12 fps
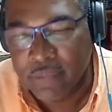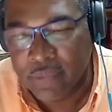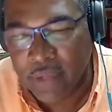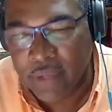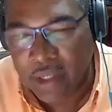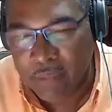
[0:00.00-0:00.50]

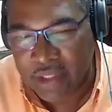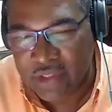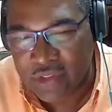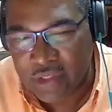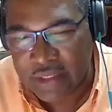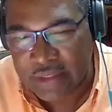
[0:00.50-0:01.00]

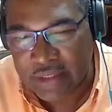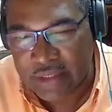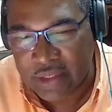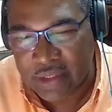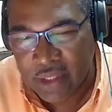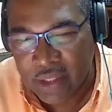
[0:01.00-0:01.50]
recommendation is
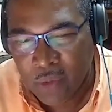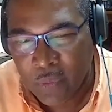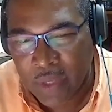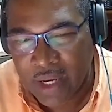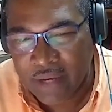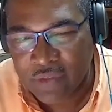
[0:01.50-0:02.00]
that
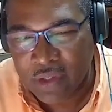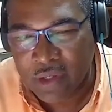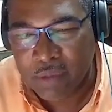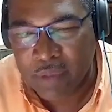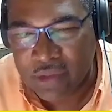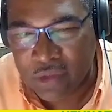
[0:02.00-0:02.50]
we have to
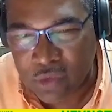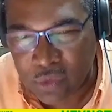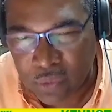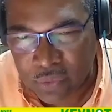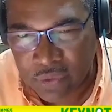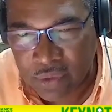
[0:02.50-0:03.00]
commit to
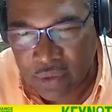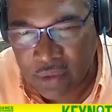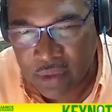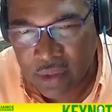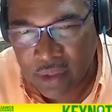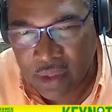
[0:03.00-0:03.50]
truth.
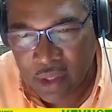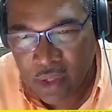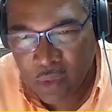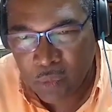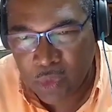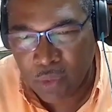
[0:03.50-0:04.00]

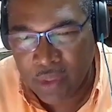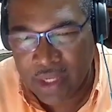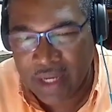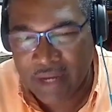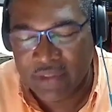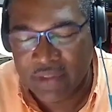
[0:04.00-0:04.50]
We don't want to
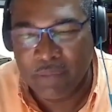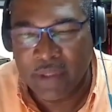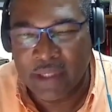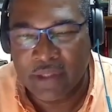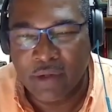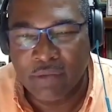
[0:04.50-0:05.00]
have a
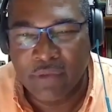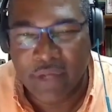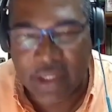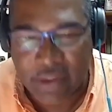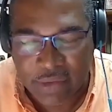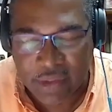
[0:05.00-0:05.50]
debate of
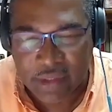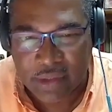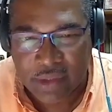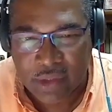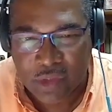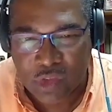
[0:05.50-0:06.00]
rhetoric.
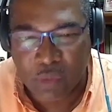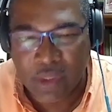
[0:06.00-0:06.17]
So